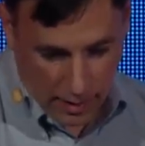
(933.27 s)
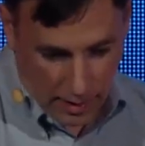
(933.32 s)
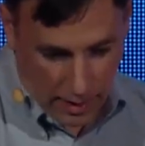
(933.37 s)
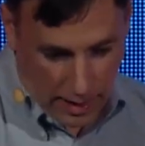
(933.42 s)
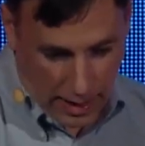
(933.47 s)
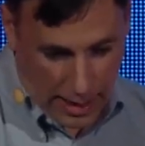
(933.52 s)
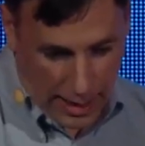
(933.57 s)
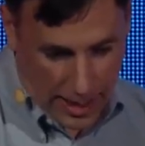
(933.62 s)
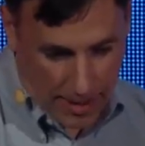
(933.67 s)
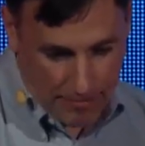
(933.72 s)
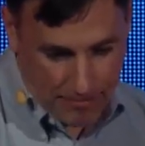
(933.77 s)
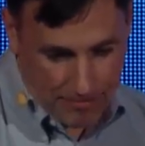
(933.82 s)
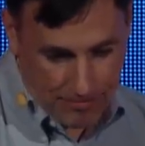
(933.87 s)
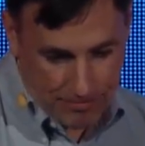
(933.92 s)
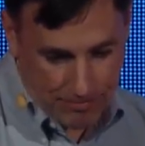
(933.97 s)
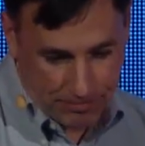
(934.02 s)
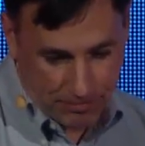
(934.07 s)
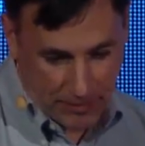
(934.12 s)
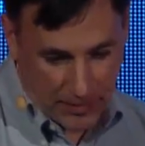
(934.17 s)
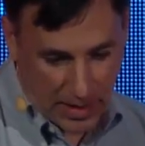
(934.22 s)

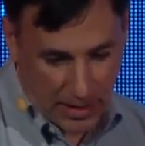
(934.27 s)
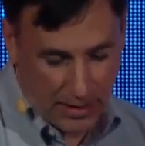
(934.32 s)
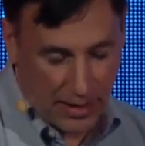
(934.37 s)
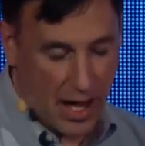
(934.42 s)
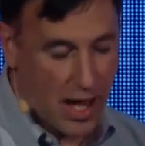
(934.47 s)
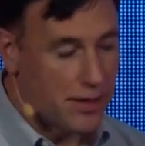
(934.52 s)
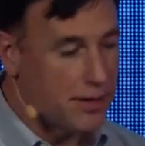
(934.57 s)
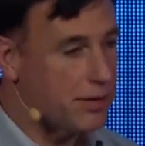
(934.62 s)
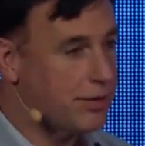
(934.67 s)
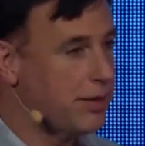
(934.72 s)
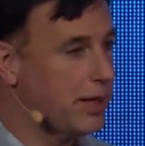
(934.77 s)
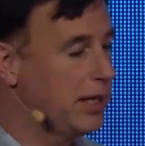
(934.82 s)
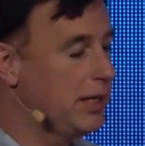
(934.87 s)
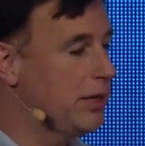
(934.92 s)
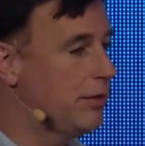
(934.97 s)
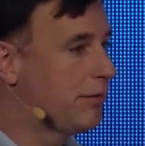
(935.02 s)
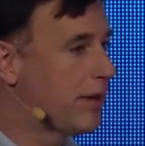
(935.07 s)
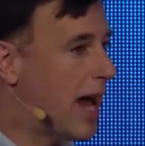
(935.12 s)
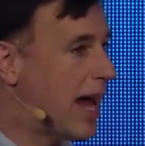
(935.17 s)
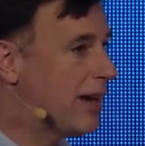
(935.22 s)
The other thing
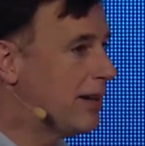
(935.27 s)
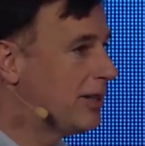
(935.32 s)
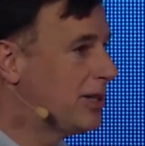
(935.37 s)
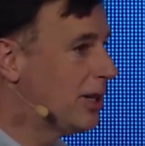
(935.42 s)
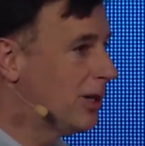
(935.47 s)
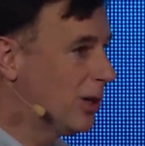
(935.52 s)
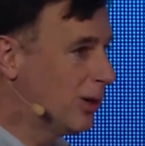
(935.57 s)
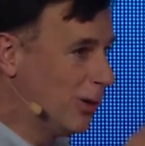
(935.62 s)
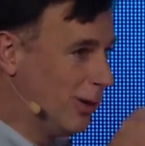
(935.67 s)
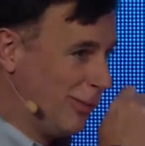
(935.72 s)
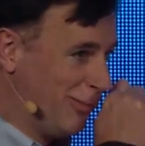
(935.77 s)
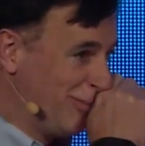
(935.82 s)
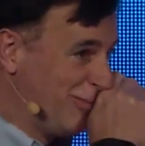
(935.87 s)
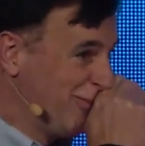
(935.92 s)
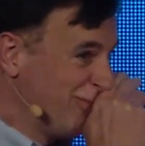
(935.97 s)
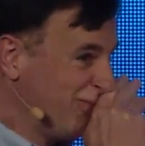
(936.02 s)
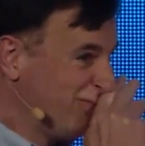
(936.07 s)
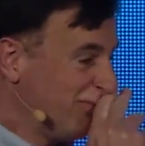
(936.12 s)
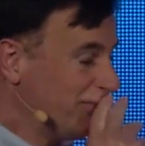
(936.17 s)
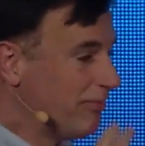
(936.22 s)
you've got to do,
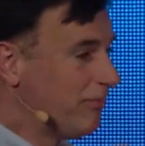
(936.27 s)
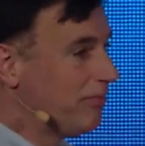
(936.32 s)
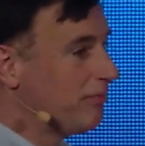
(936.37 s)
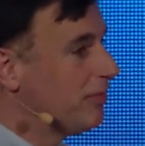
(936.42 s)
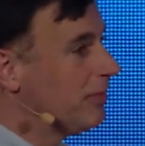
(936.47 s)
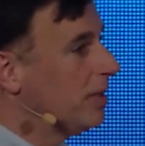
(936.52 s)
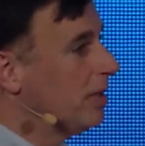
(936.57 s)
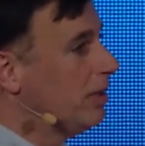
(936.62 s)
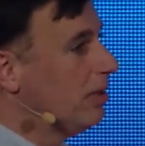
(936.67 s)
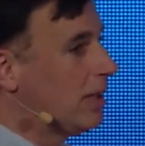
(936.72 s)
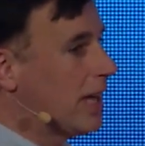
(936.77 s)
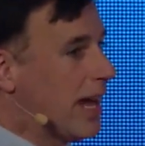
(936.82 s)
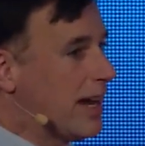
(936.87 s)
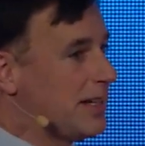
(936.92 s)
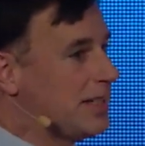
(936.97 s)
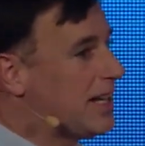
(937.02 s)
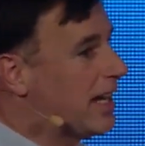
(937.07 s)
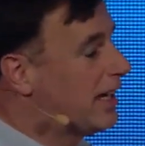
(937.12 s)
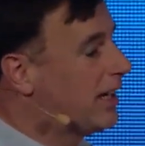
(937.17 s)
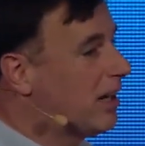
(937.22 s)
you got to
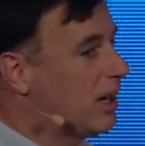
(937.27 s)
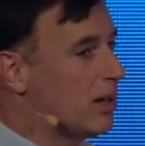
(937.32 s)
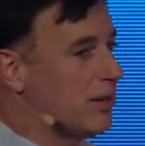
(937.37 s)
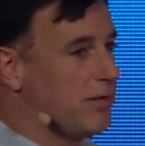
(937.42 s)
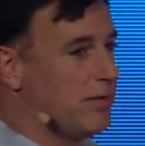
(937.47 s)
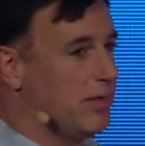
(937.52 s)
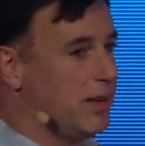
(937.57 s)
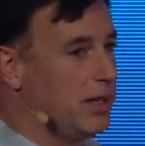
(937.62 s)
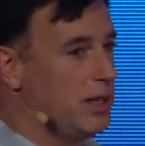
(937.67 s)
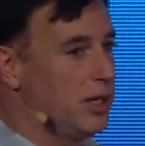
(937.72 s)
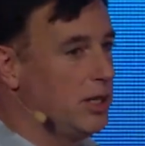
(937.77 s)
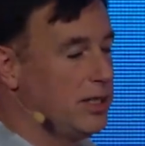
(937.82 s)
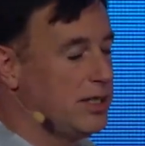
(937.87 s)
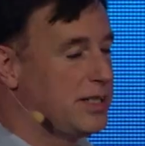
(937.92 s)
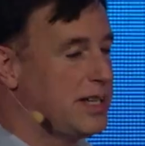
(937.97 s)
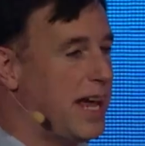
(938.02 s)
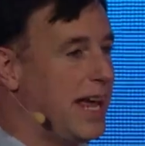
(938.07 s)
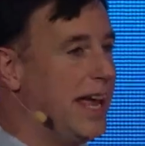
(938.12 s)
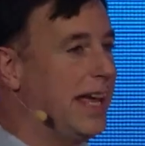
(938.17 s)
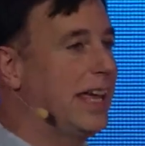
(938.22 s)

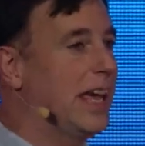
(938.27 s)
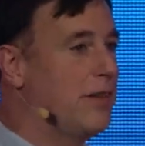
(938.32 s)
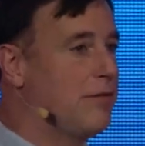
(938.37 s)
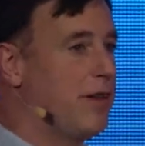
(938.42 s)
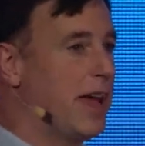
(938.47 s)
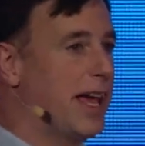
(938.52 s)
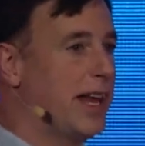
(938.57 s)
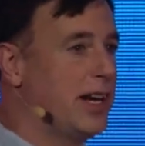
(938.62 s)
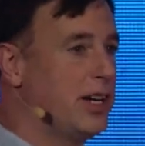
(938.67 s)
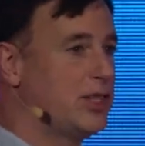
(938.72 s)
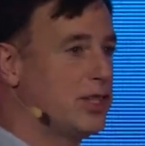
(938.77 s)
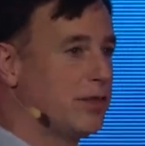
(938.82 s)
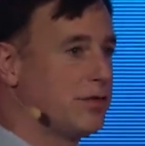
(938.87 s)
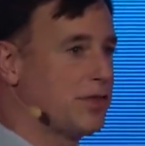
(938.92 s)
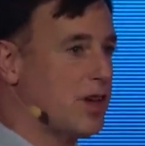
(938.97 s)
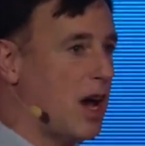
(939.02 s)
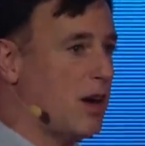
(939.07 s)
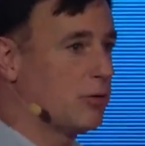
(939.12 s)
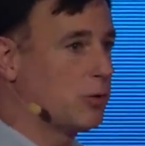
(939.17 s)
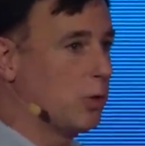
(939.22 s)
take advantage of
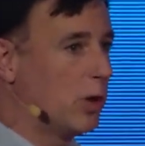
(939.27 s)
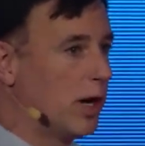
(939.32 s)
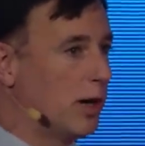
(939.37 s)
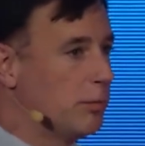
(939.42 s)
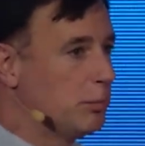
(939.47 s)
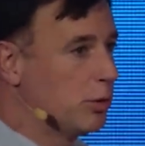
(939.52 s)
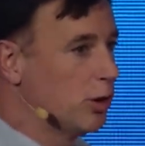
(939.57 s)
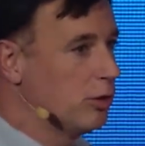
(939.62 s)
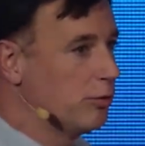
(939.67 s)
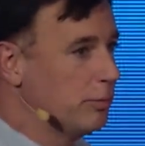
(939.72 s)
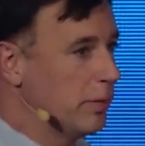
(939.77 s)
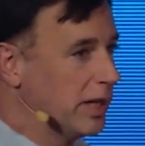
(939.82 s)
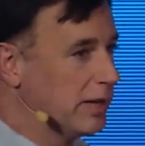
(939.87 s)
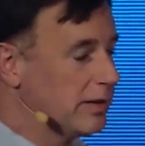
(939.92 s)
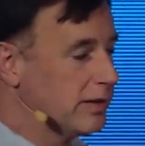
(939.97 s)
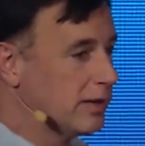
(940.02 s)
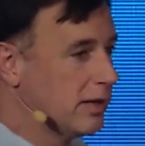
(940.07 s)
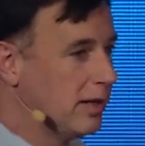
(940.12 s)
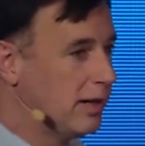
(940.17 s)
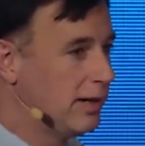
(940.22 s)
software improvement.
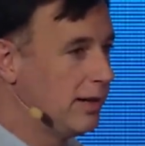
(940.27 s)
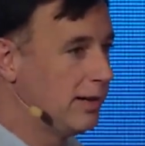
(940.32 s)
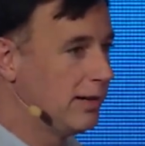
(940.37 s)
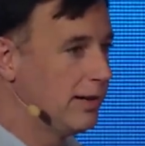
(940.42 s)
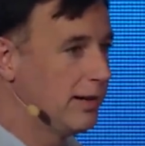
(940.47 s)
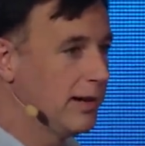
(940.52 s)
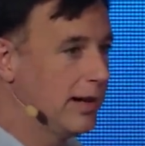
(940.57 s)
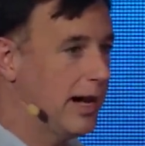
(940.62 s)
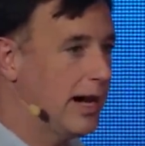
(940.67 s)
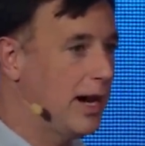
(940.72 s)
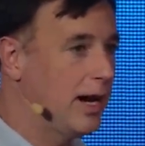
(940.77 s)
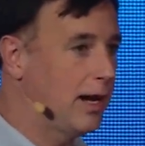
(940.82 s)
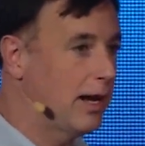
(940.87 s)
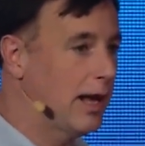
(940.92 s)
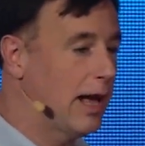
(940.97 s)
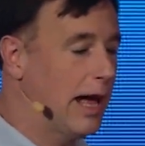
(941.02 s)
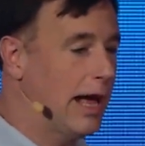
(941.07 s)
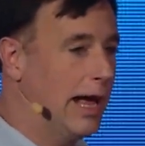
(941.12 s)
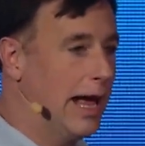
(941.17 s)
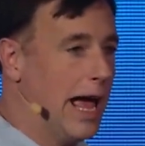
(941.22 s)

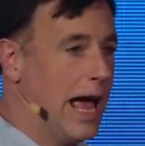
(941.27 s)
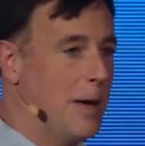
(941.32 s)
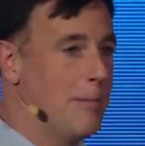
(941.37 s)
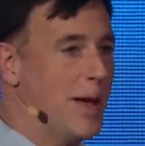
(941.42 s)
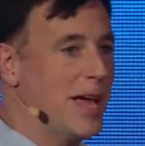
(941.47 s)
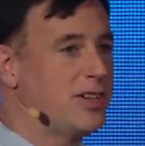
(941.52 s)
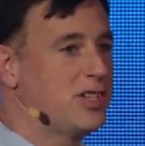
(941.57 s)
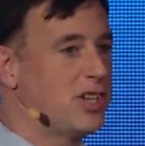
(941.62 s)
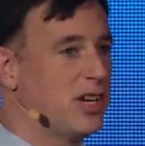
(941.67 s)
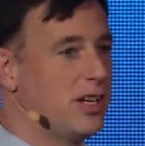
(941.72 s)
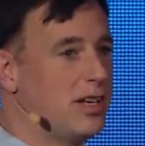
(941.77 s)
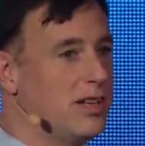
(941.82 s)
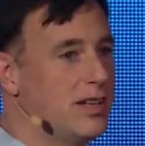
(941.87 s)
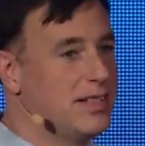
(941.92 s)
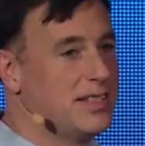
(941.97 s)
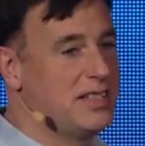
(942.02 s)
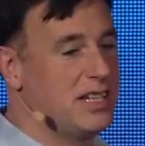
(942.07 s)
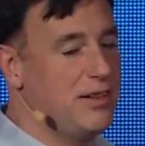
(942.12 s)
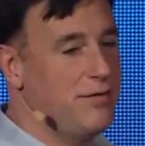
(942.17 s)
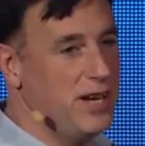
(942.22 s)
I mentioned
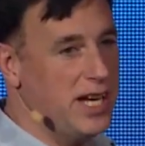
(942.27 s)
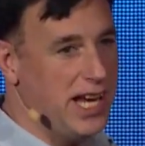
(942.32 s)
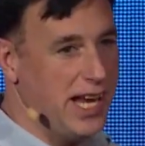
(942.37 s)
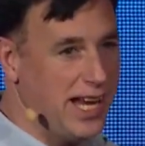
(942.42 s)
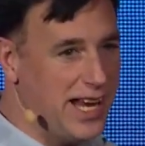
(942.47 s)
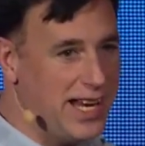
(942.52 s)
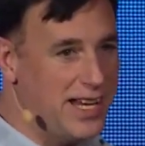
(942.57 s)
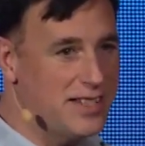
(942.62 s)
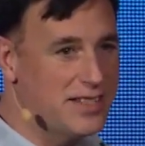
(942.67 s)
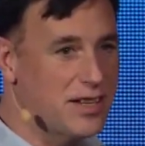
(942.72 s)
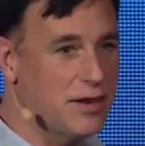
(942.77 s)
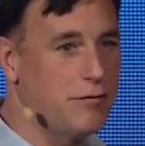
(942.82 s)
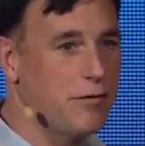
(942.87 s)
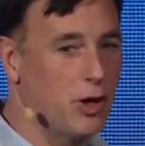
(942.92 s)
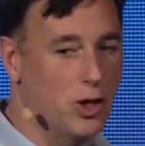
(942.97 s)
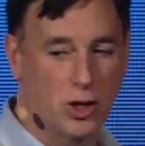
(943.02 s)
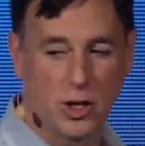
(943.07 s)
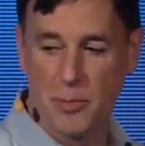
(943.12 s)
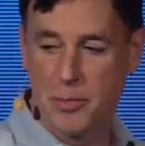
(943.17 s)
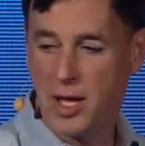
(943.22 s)
CVEs and
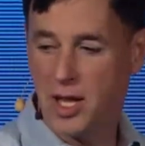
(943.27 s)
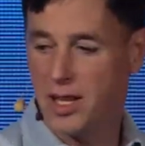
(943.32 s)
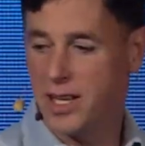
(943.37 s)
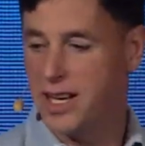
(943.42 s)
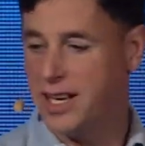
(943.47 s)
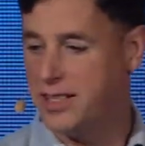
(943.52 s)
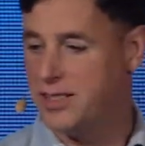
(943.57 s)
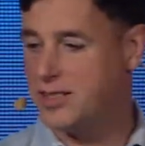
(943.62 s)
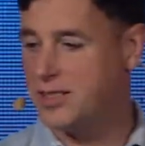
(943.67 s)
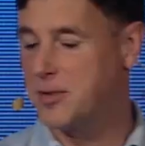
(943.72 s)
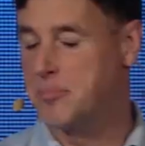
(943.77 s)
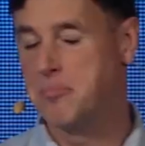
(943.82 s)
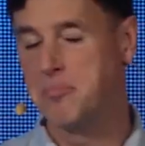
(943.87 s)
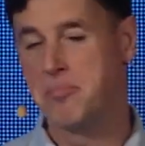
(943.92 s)
vulnerabilities.